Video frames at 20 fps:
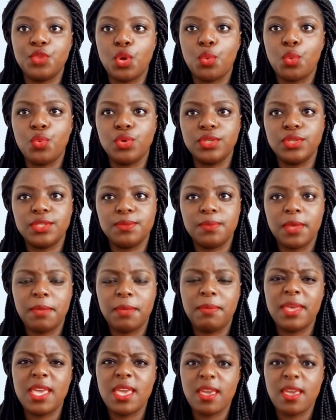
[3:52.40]
was
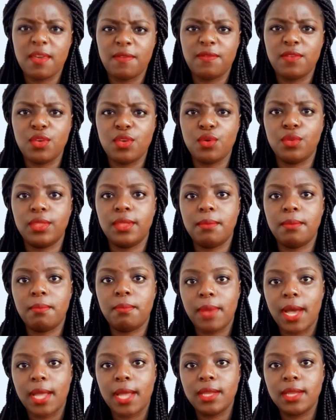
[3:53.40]
maybe heavy on the
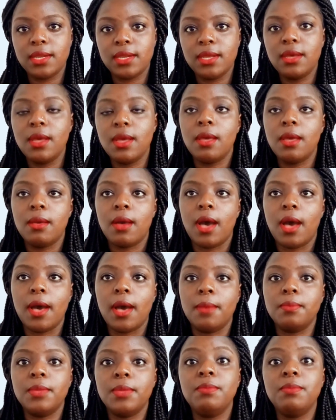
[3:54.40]
band,
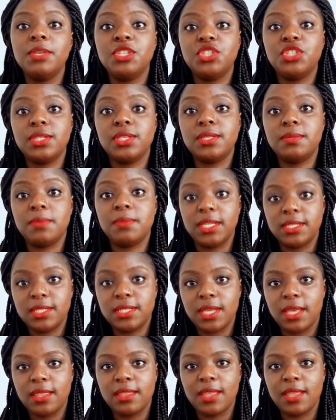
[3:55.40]
maybe just
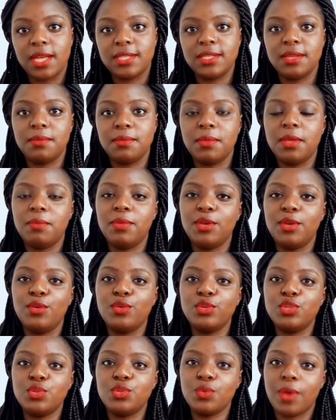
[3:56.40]
maintain that and maybe
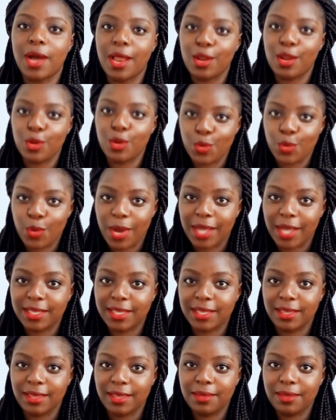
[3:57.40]
go to a lower
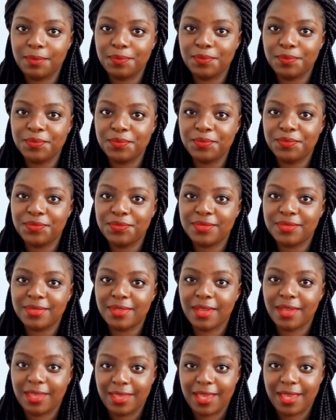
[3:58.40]
key,
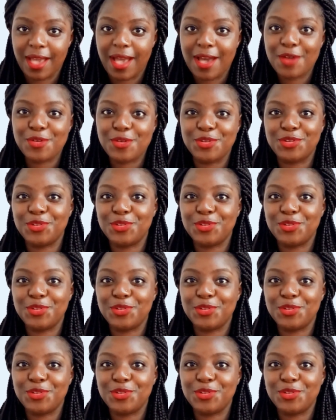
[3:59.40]
yeah, or